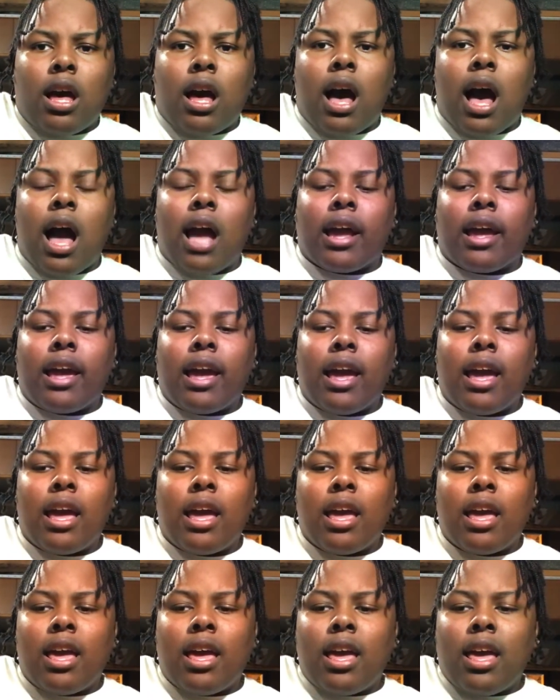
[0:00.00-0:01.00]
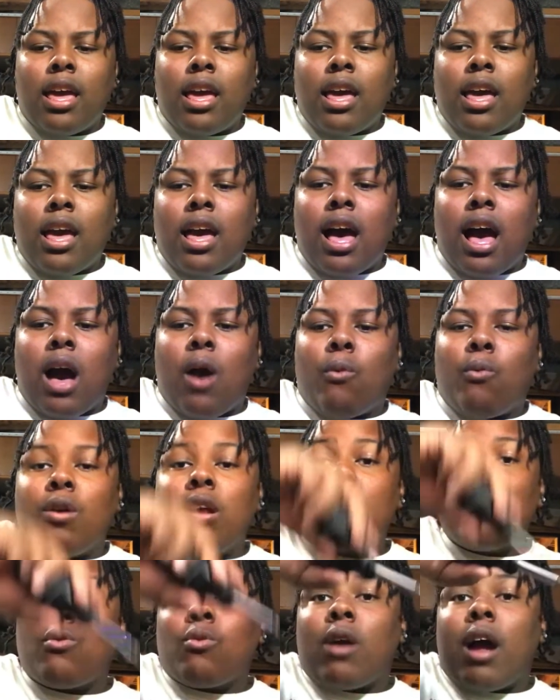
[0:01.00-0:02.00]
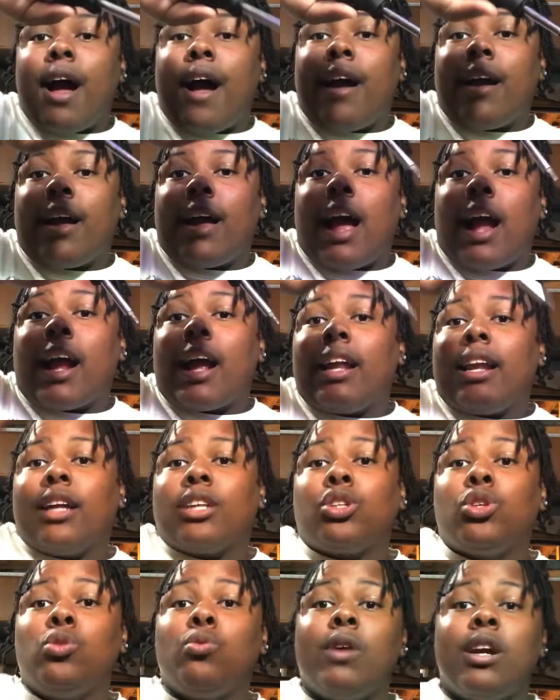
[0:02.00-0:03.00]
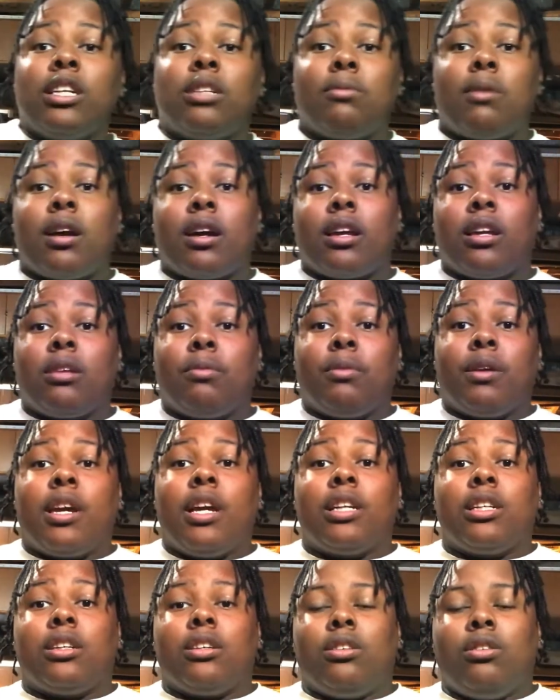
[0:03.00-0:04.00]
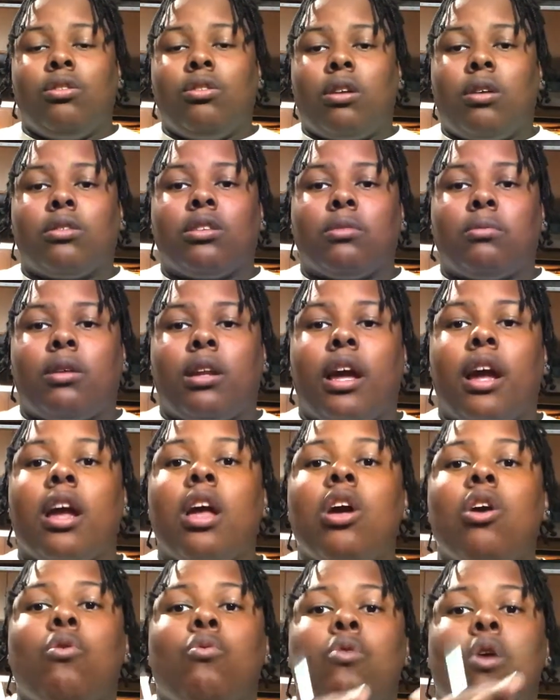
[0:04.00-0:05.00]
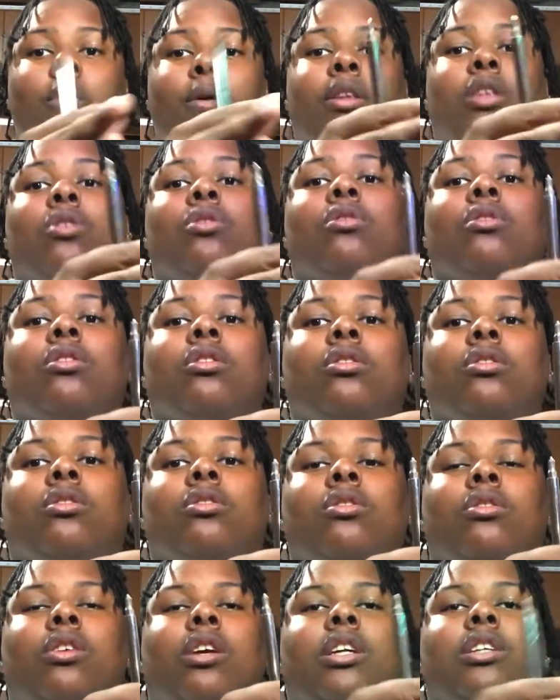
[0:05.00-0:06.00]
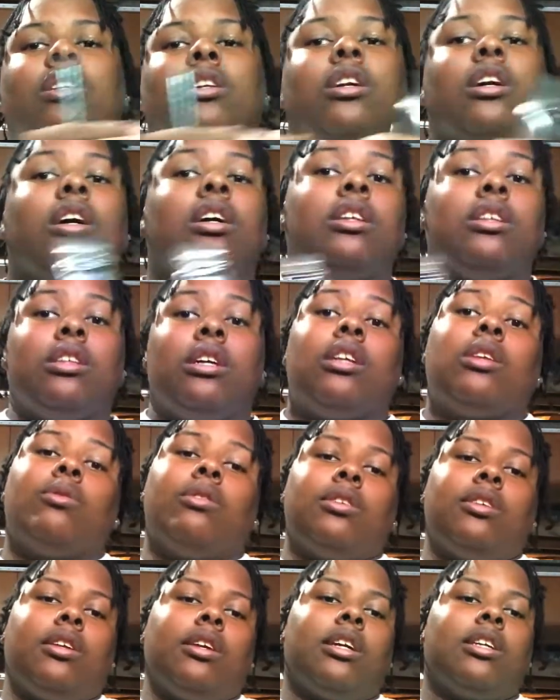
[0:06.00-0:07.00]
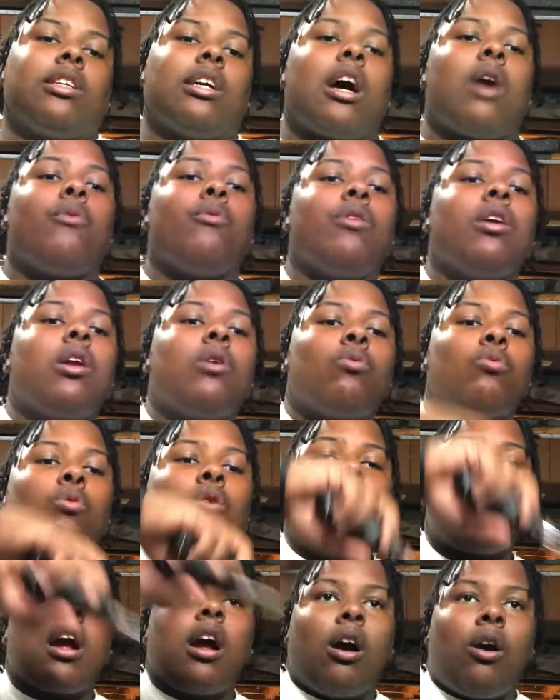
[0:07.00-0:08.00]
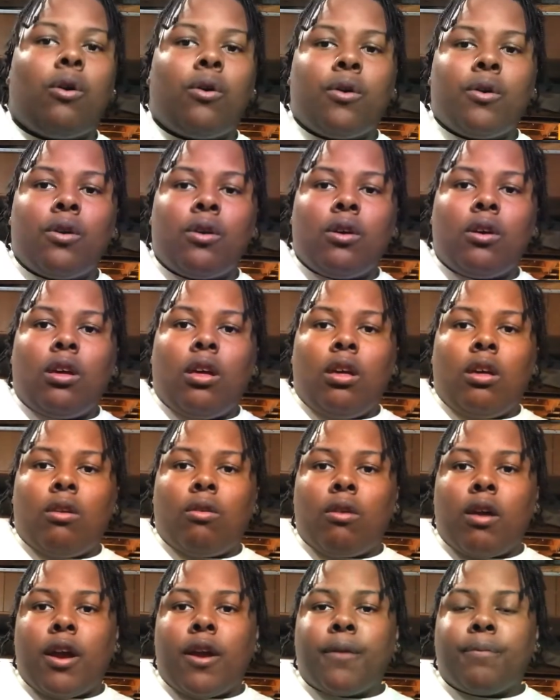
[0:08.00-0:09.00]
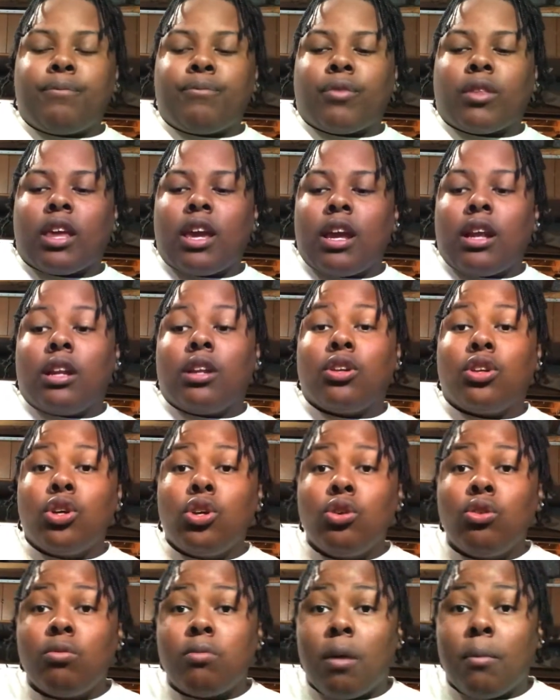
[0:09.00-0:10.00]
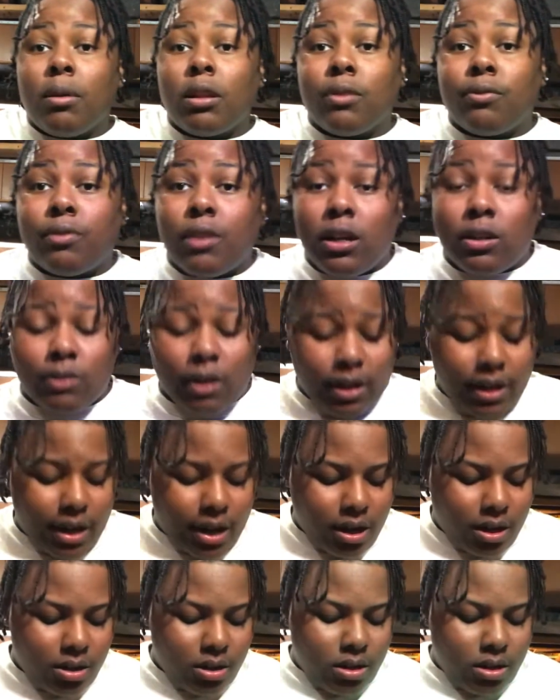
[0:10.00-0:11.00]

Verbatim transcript: I I went. I, I got like two ways to my, to my kitchen. You know what I'm talking about. Like one way through the, to the kitchen, and the other another way to the kitchen. I went around, right, and the dude, my brother friends right there.